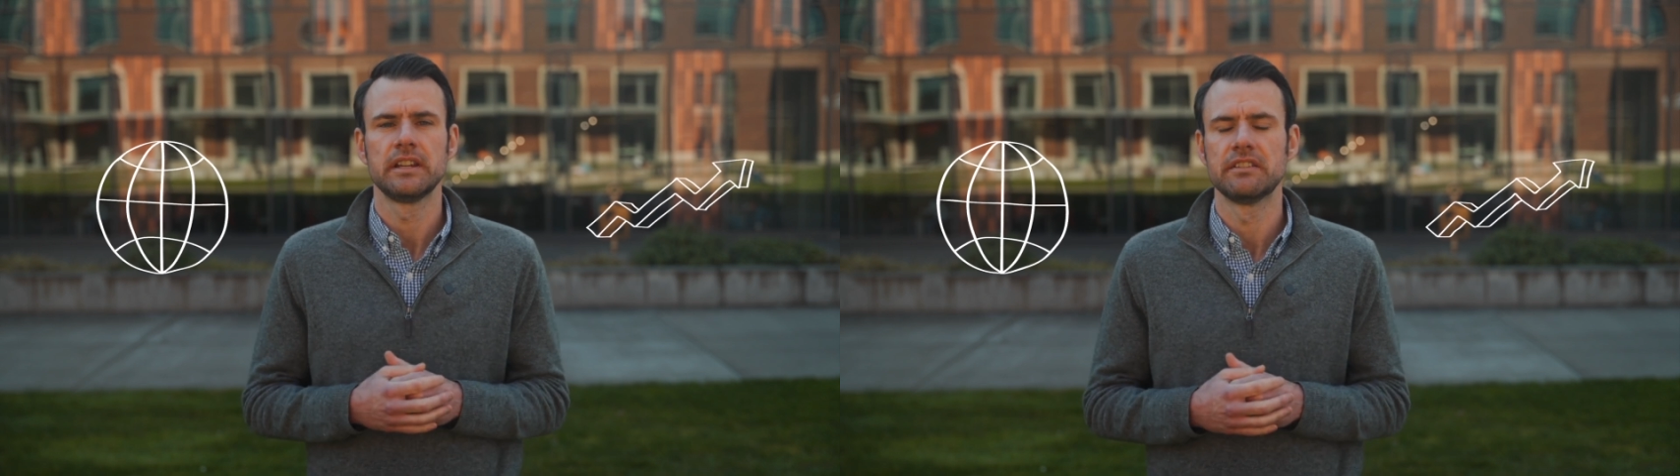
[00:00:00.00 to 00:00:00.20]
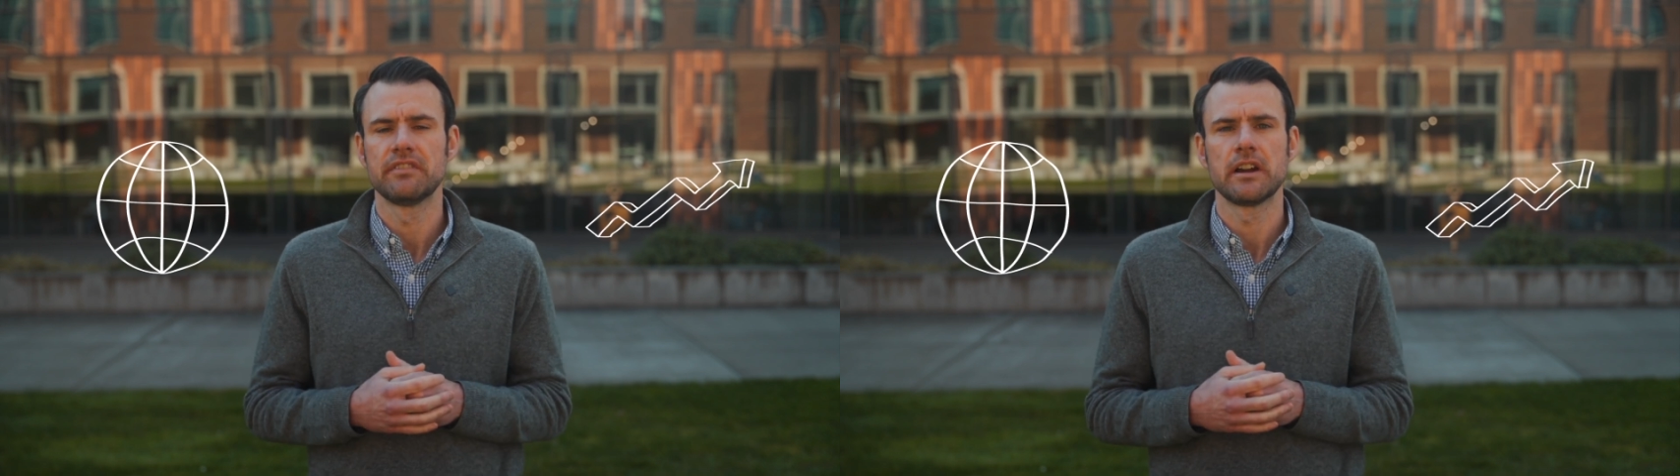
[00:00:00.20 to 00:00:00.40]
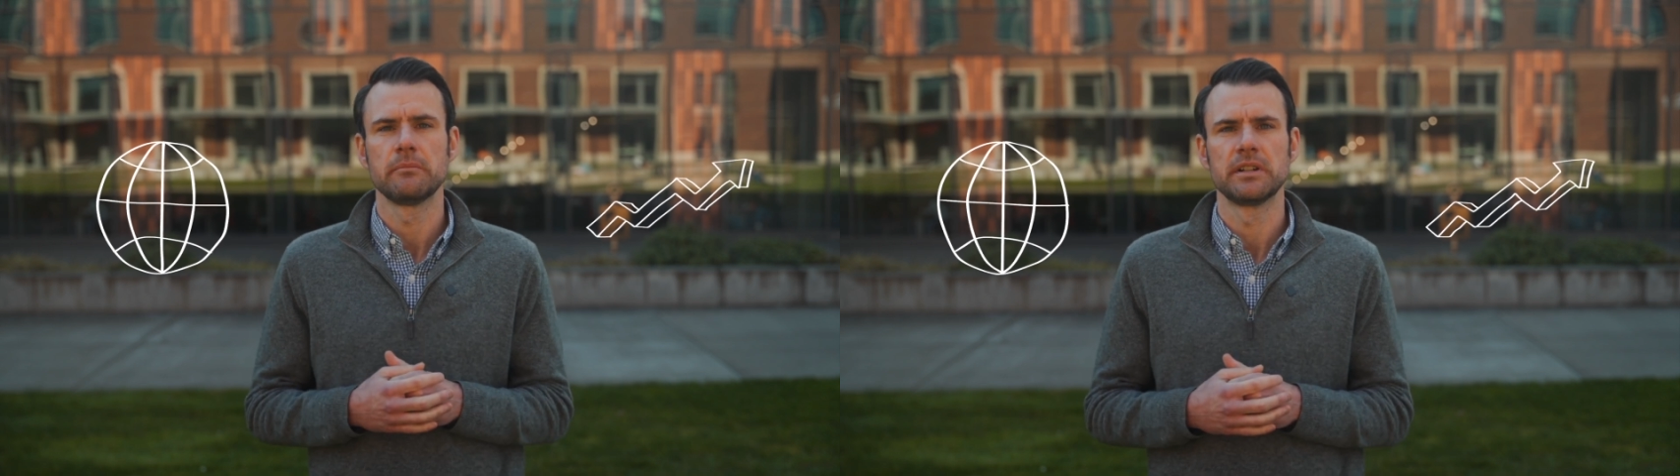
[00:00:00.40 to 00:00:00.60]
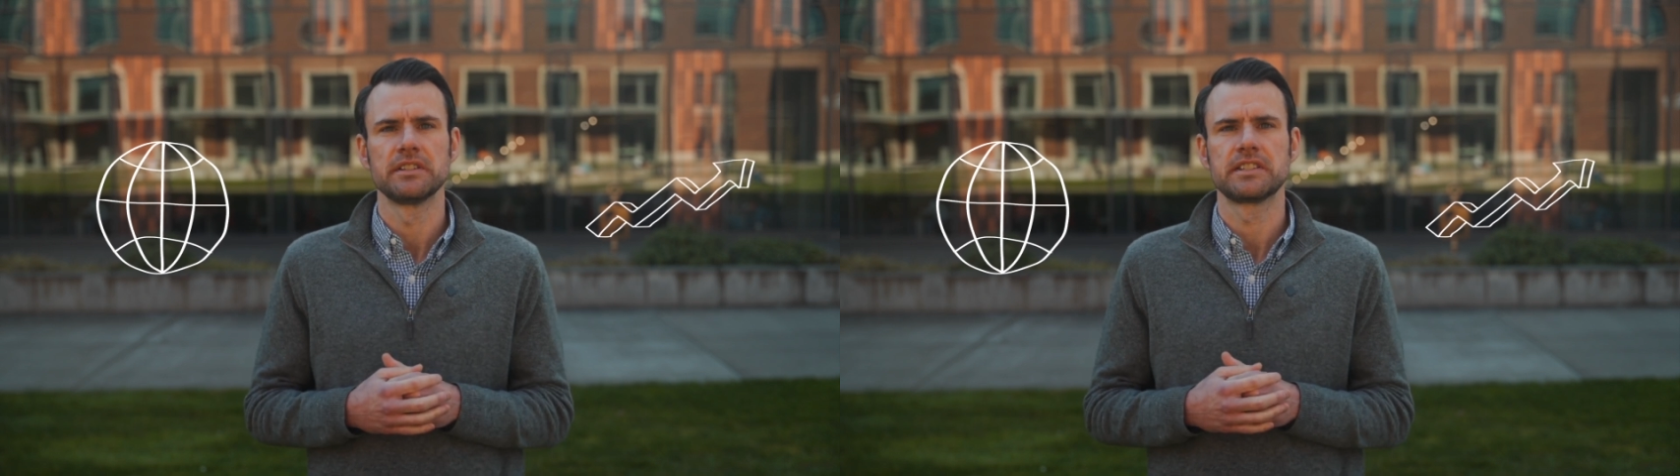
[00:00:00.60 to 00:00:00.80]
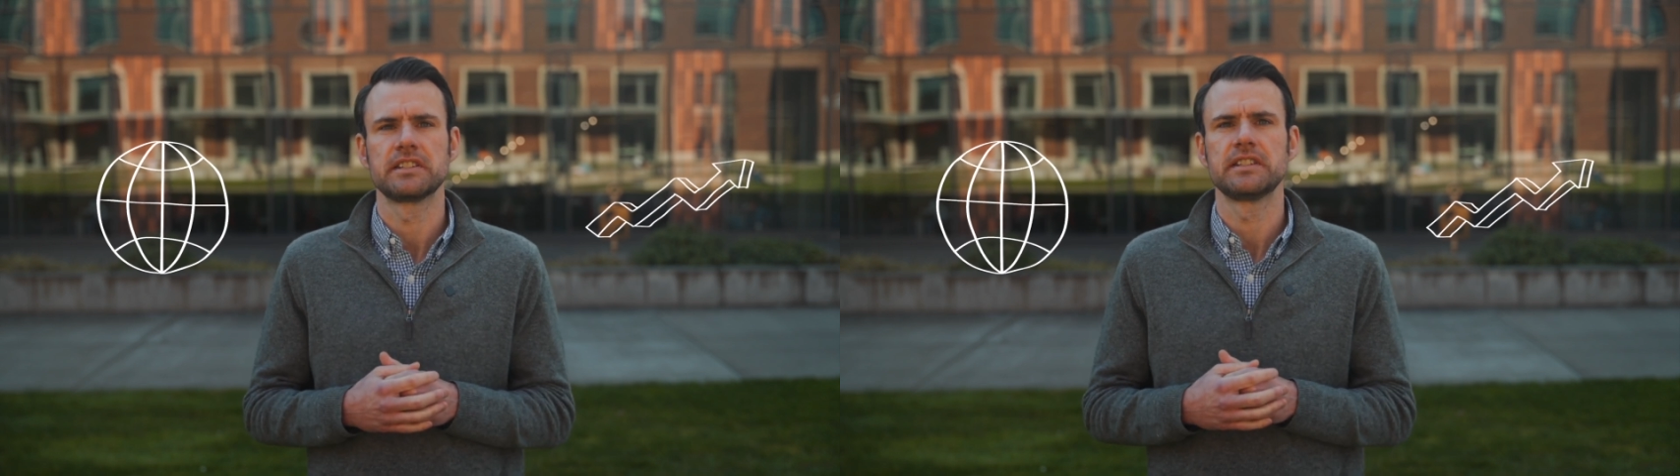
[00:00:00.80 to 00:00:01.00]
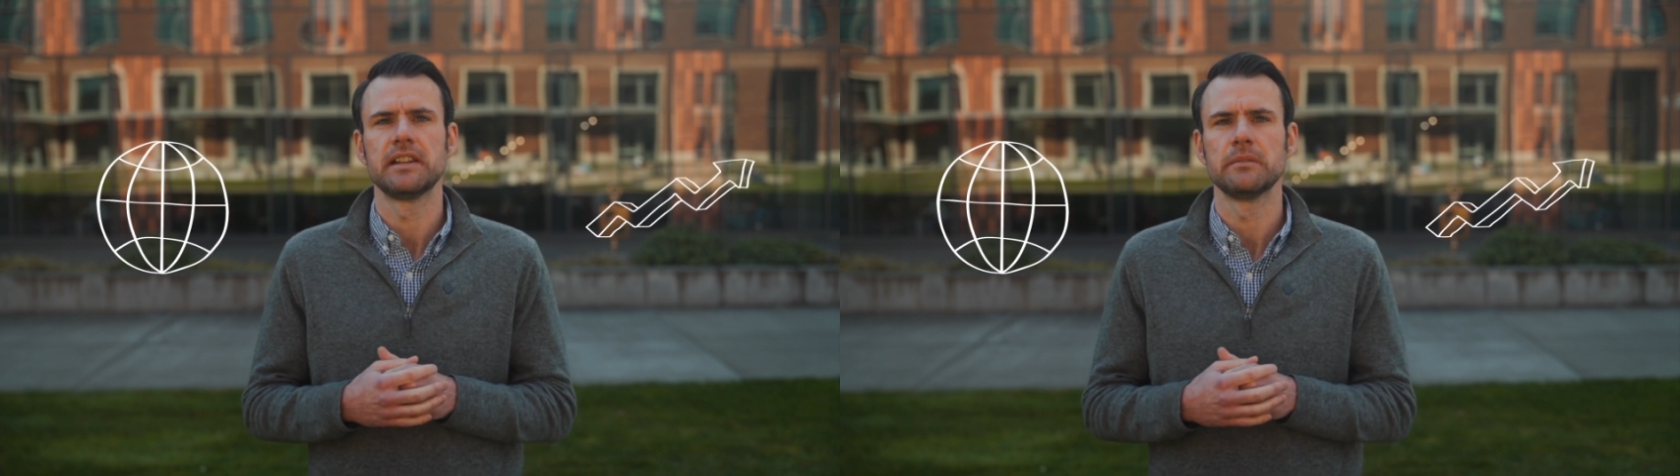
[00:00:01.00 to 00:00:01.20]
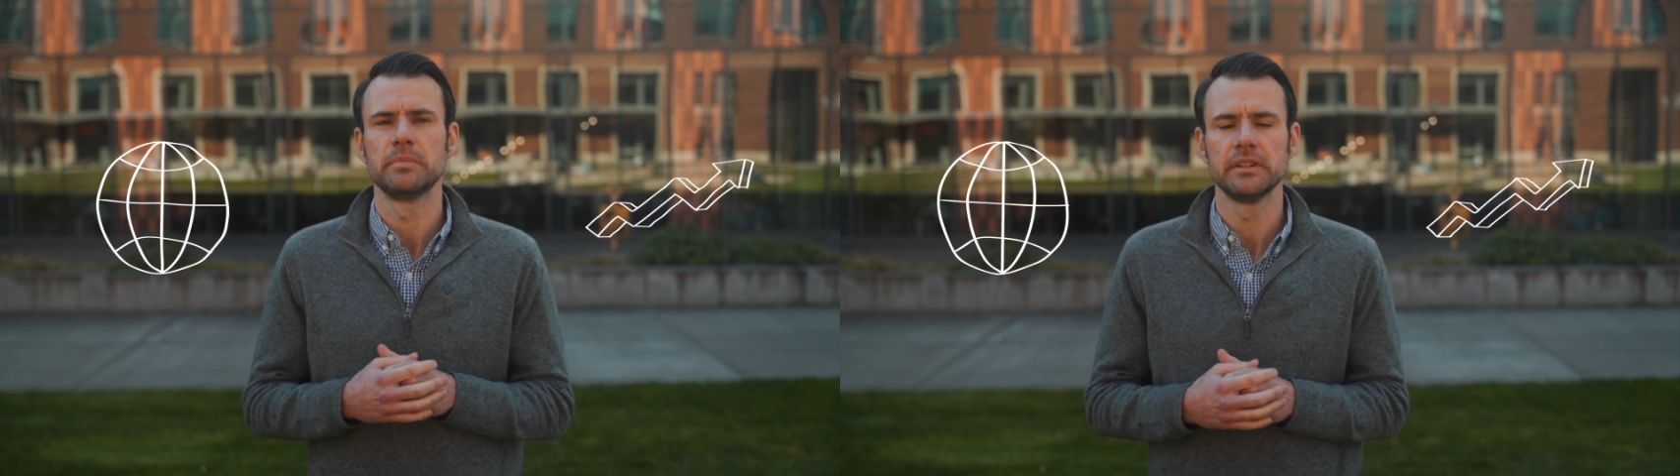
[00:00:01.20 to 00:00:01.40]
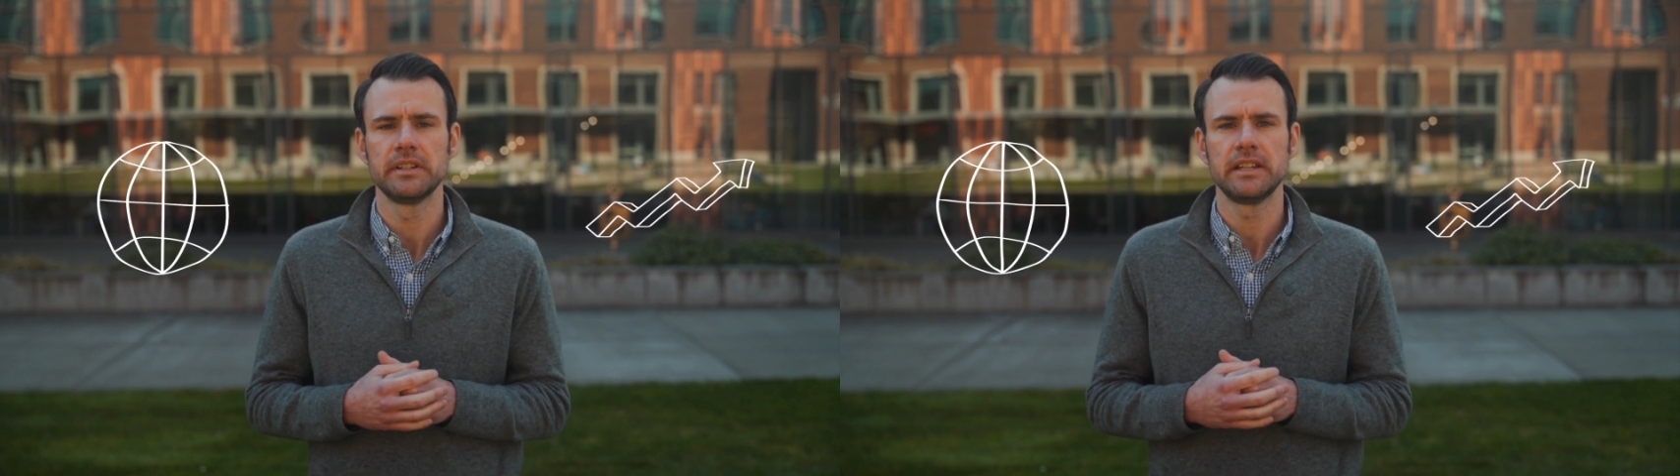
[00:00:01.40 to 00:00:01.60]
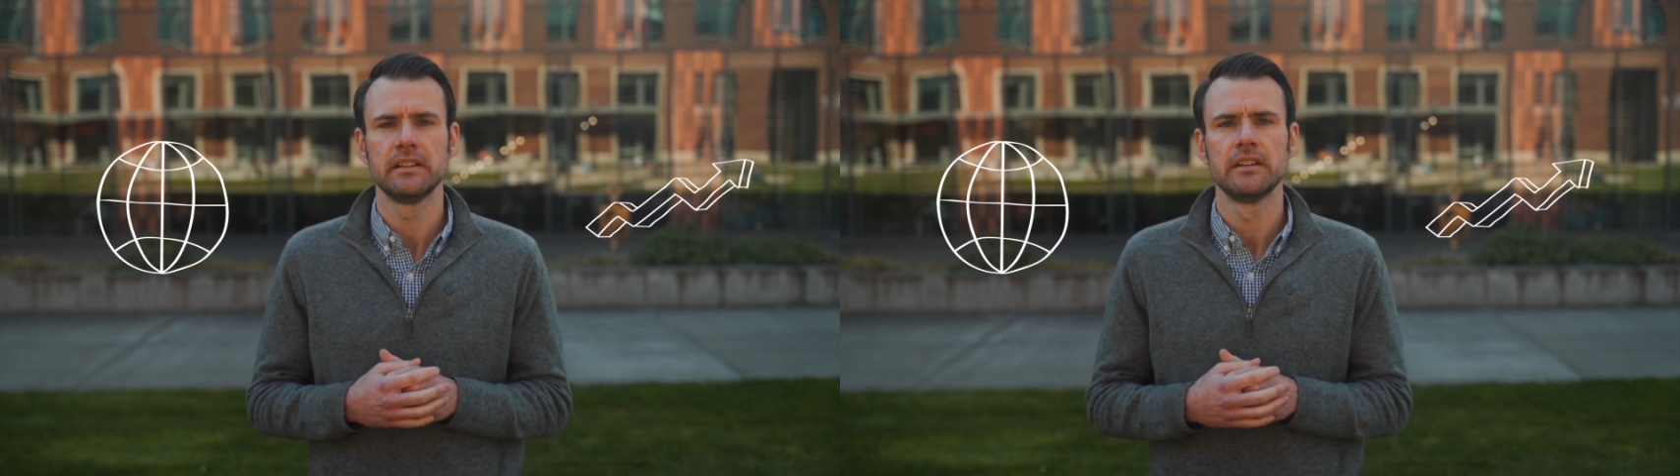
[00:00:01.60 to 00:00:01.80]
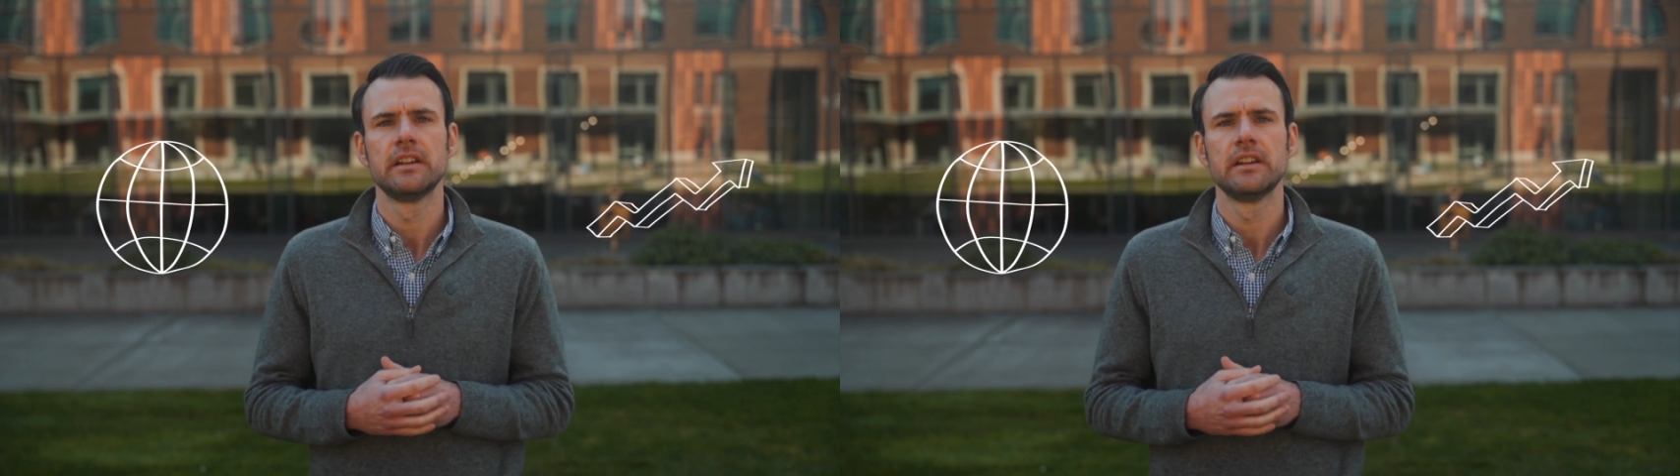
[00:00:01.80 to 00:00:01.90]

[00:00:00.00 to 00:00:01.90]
environmental sustainability,